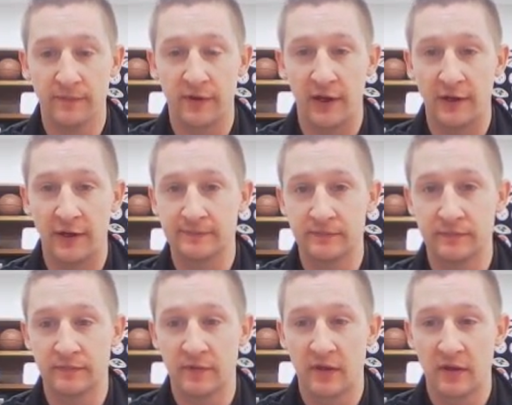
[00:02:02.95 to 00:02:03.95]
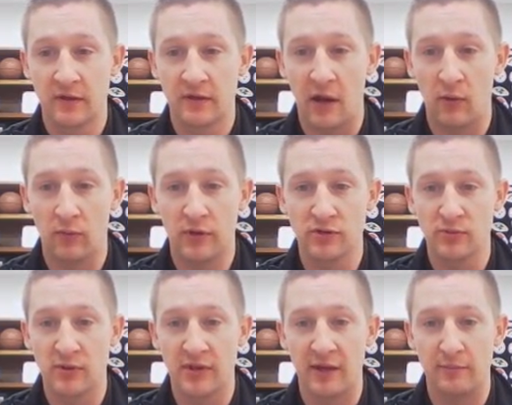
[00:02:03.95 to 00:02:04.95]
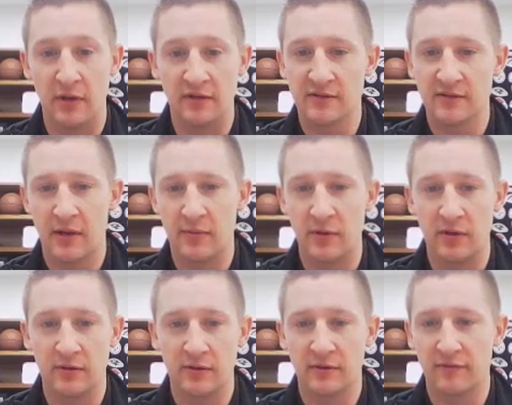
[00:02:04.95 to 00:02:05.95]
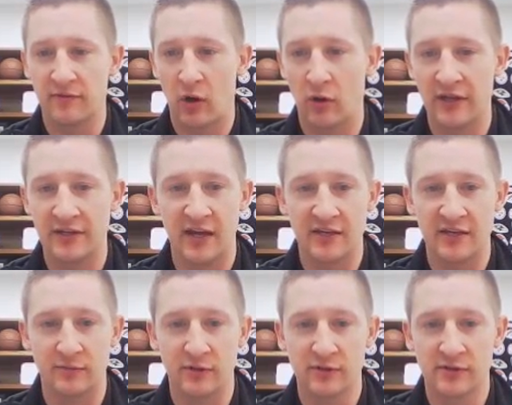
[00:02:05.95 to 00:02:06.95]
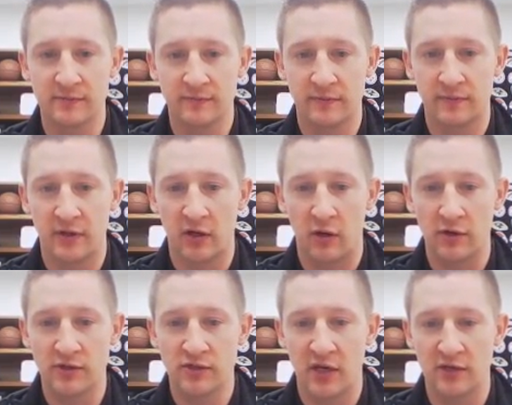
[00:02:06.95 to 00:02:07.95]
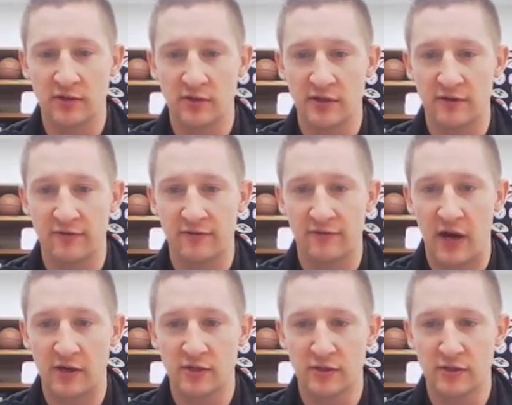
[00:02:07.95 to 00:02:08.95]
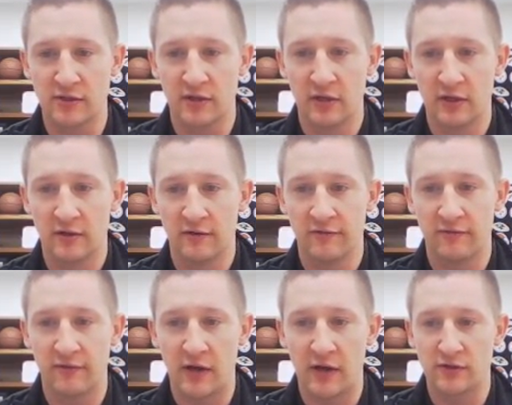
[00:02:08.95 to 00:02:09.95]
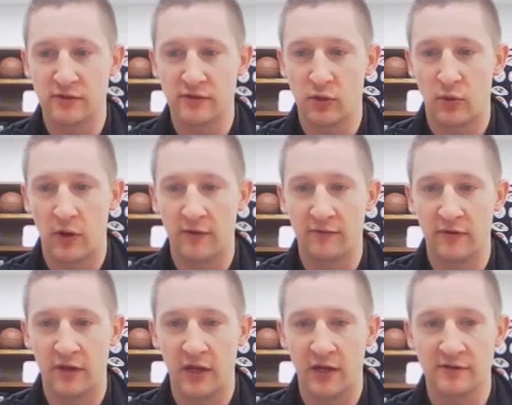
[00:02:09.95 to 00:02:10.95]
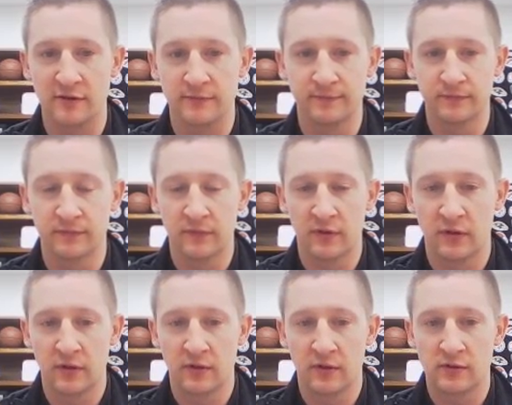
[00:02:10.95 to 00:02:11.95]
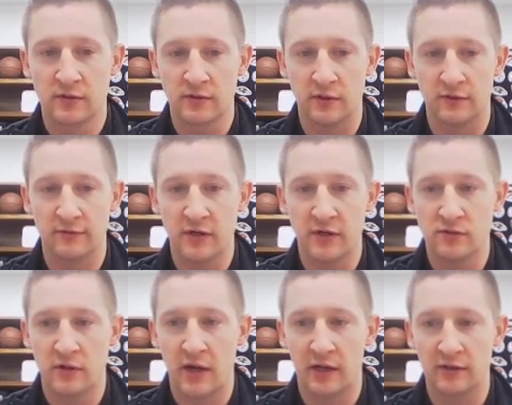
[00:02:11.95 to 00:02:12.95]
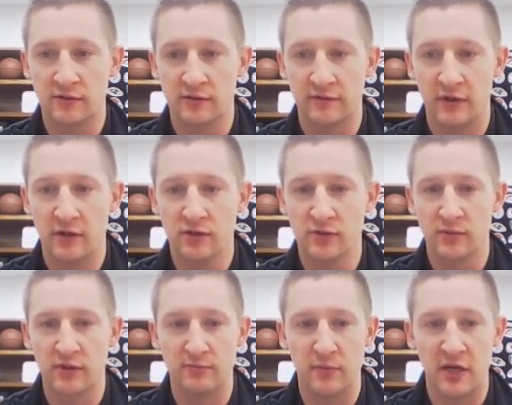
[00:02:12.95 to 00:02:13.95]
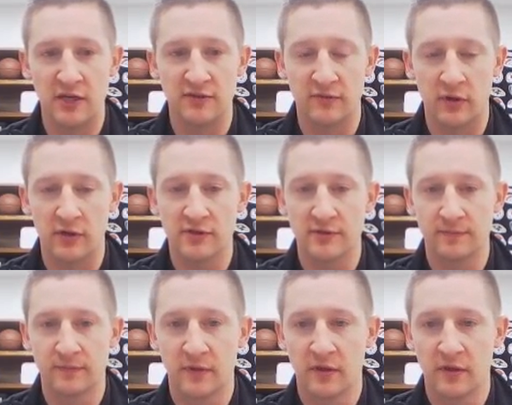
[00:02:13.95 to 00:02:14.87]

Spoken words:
Okay. Now here's what that means. And maybe if you don't like decimals, we can always change those into fractions. Fractions are required for the answer. So if I drag this over here, here's what this means for us.